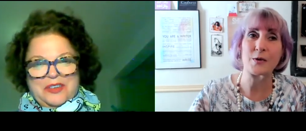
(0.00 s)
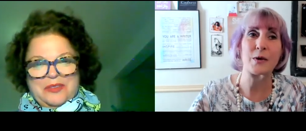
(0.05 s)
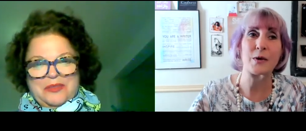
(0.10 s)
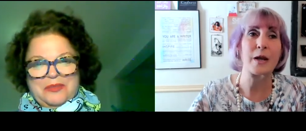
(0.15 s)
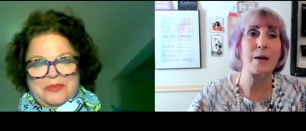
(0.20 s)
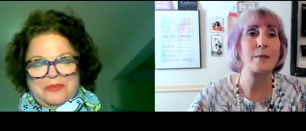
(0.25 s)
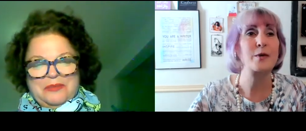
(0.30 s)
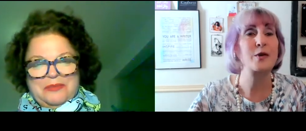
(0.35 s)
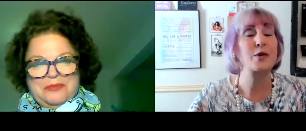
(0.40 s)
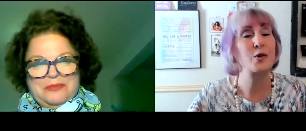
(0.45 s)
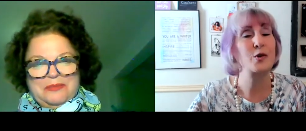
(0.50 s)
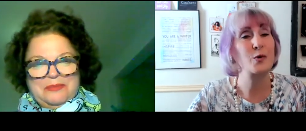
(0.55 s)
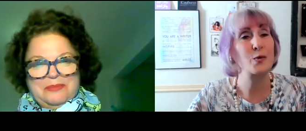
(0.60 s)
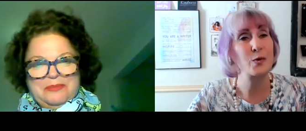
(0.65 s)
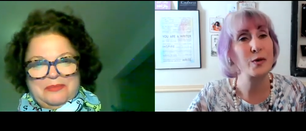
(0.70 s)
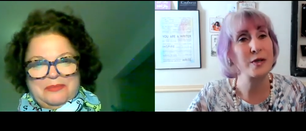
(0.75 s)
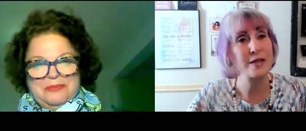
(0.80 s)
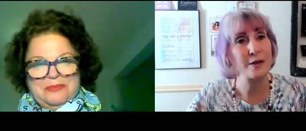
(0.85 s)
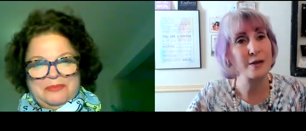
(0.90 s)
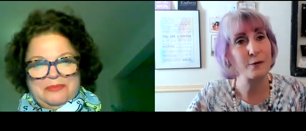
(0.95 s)
Speaker 1: Her name is
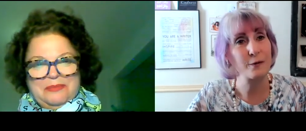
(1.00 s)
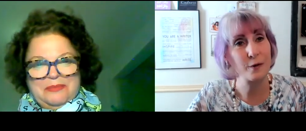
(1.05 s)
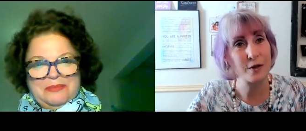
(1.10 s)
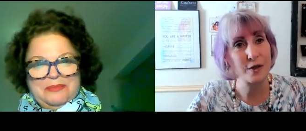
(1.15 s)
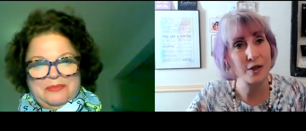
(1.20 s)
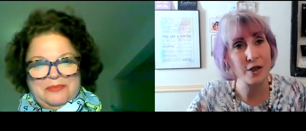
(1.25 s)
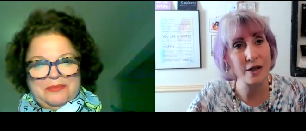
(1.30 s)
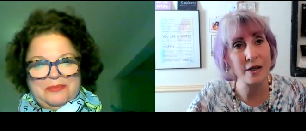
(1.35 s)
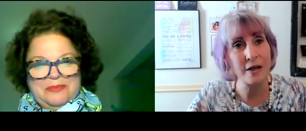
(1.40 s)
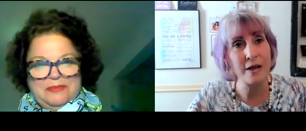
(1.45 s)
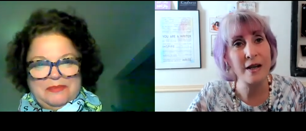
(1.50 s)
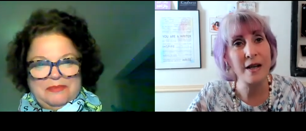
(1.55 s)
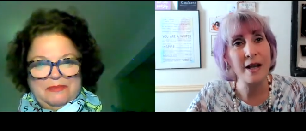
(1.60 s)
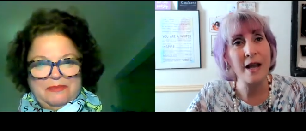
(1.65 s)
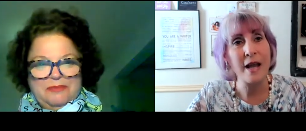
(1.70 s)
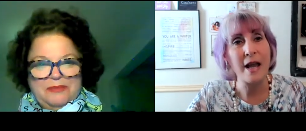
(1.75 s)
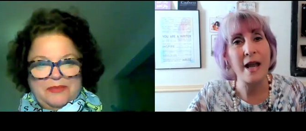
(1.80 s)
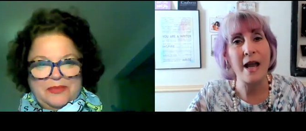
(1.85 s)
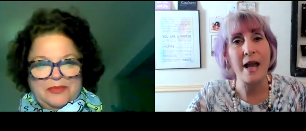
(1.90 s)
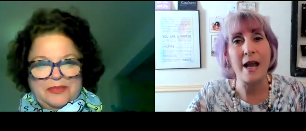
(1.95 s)
Teresa Fritschi,
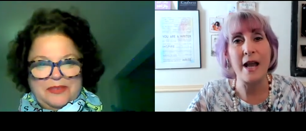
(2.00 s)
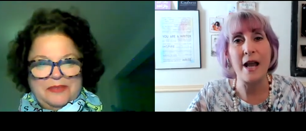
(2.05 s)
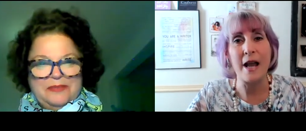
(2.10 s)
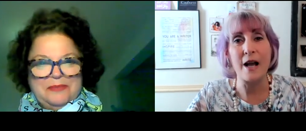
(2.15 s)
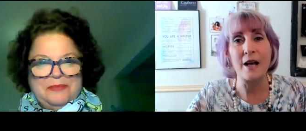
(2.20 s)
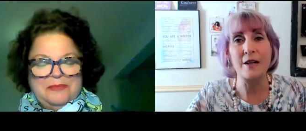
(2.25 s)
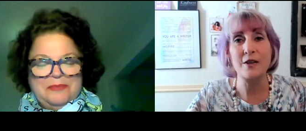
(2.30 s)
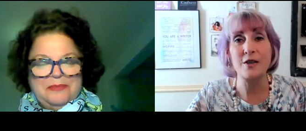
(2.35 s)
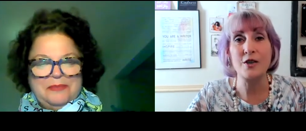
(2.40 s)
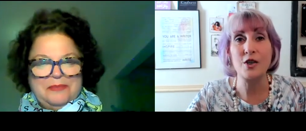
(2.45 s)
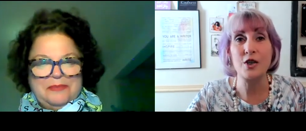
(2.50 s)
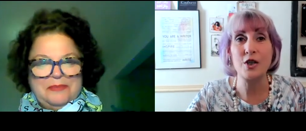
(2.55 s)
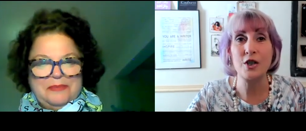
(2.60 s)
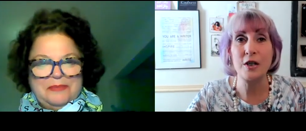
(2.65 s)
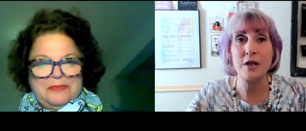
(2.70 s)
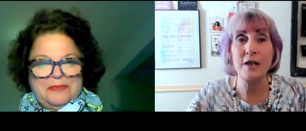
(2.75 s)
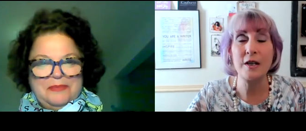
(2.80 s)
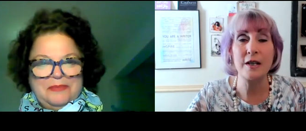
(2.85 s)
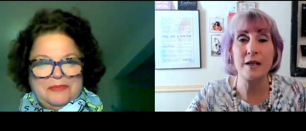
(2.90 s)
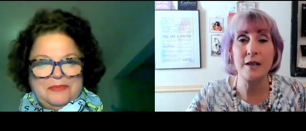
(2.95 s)
and
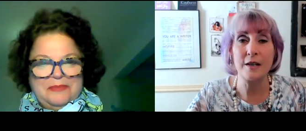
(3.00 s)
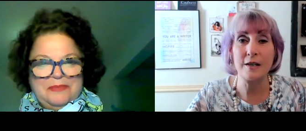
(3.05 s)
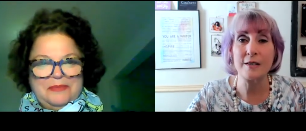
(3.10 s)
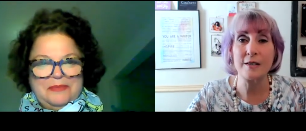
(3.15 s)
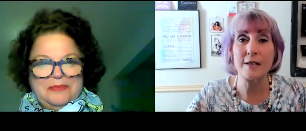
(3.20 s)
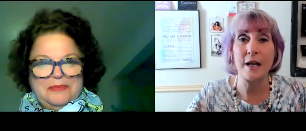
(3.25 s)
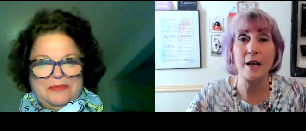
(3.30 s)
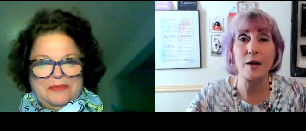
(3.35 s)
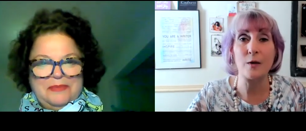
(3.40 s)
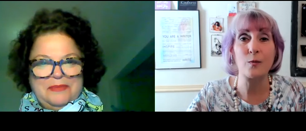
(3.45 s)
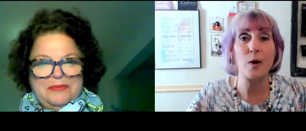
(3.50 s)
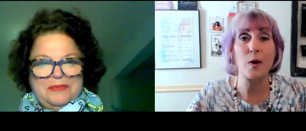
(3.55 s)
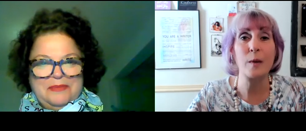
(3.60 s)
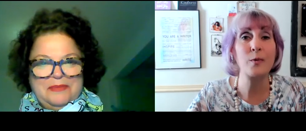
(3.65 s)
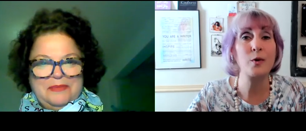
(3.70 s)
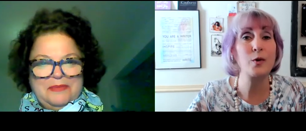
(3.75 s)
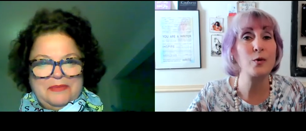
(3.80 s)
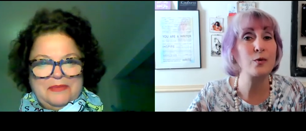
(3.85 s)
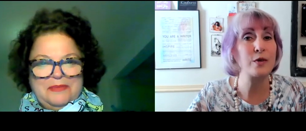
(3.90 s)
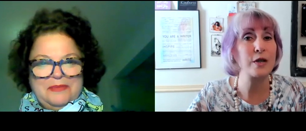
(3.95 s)
she is a
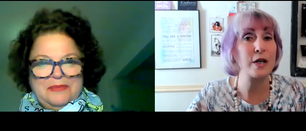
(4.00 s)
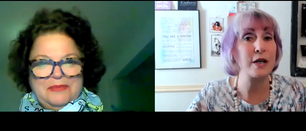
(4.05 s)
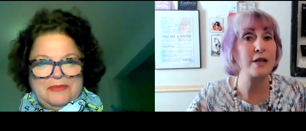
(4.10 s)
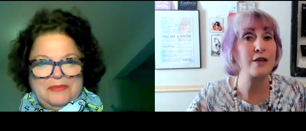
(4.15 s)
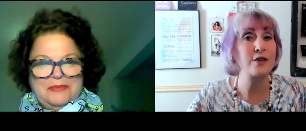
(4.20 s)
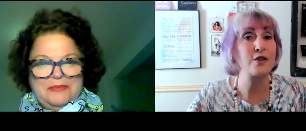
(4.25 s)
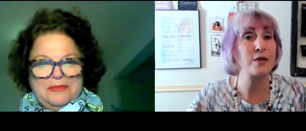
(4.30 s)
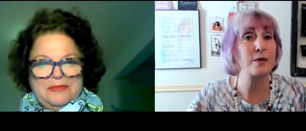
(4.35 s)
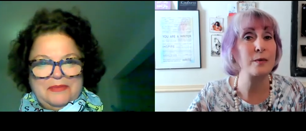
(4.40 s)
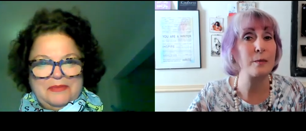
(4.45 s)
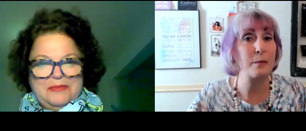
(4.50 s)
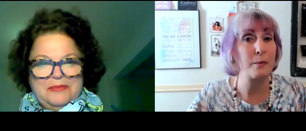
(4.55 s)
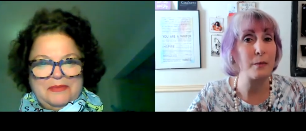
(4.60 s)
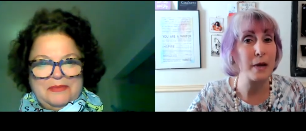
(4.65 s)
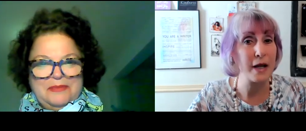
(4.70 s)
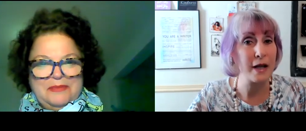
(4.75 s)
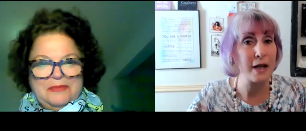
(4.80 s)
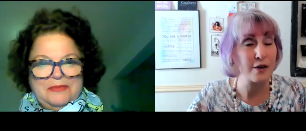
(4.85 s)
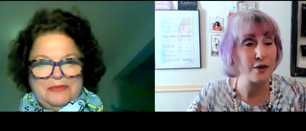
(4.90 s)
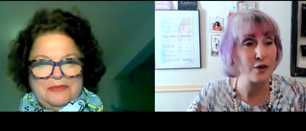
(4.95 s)
reputation
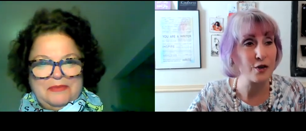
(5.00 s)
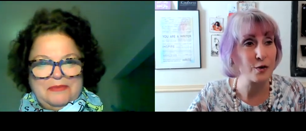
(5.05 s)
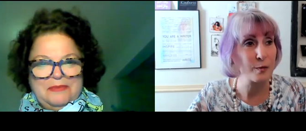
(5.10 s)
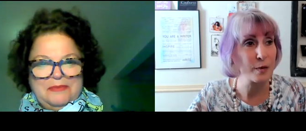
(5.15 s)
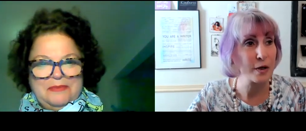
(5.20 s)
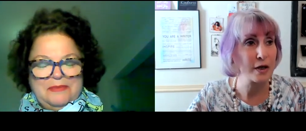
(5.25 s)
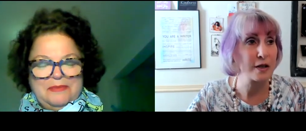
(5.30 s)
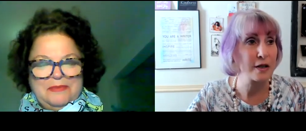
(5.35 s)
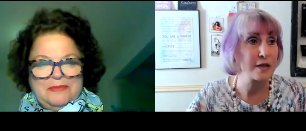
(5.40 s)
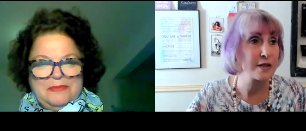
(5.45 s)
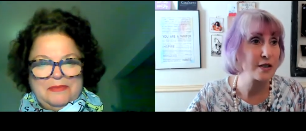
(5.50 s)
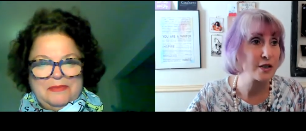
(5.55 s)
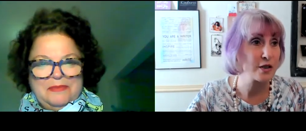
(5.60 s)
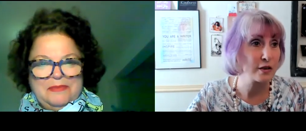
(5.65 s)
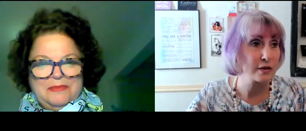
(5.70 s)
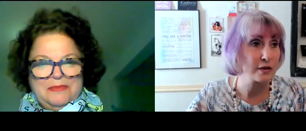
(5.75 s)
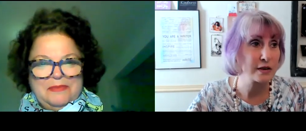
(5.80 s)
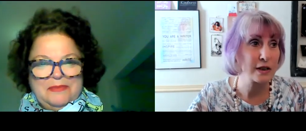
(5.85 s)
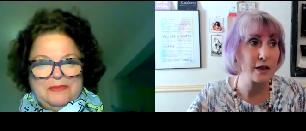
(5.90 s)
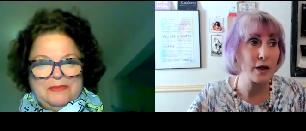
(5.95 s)
management
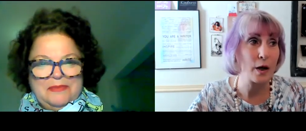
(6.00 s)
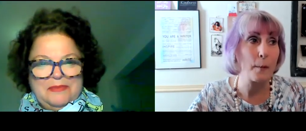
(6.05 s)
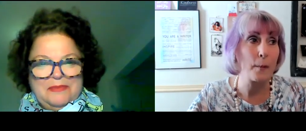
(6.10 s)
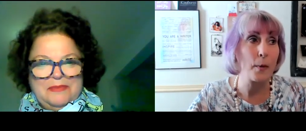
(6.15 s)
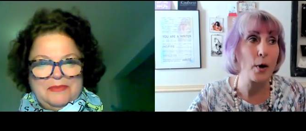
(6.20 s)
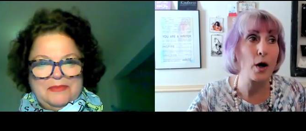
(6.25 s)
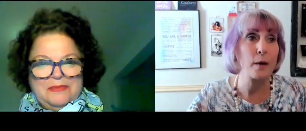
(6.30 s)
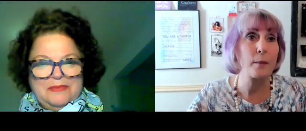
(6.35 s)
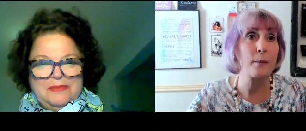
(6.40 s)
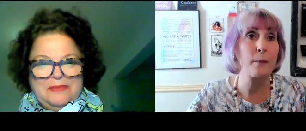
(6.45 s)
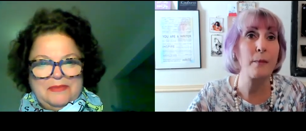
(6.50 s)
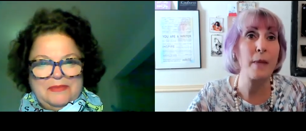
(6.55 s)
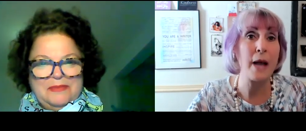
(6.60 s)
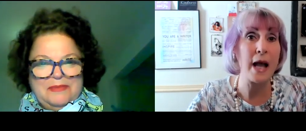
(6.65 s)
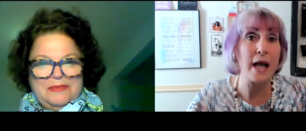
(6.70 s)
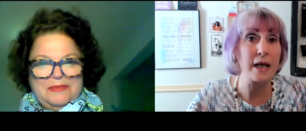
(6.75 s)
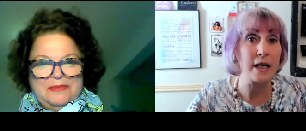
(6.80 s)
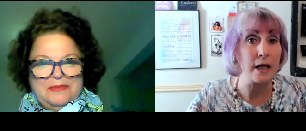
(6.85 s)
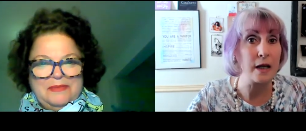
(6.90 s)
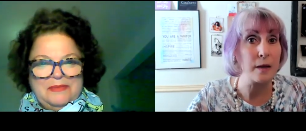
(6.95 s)
consultant among
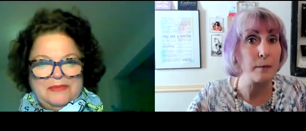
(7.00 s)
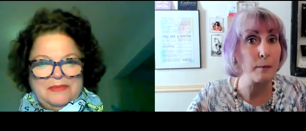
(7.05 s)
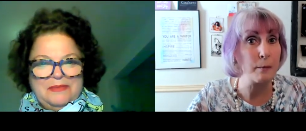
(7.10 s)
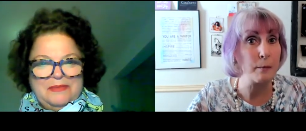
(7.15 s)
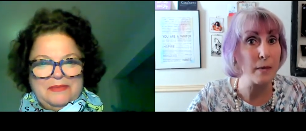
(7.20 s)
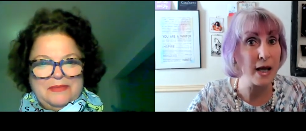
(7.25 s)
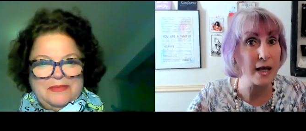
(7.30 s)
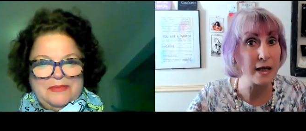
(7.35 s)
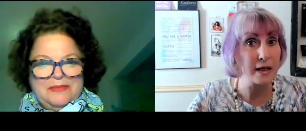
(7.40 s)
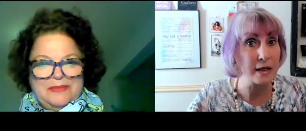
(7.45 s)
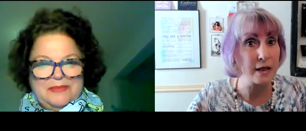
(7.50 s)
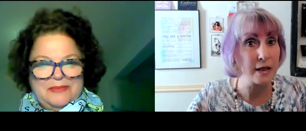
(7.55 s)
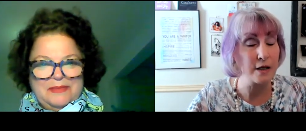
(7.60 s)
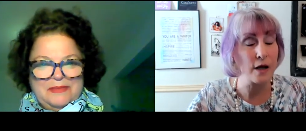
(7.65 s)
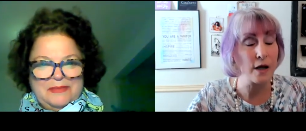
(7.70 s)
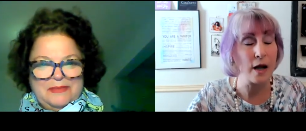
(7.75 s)
many, many.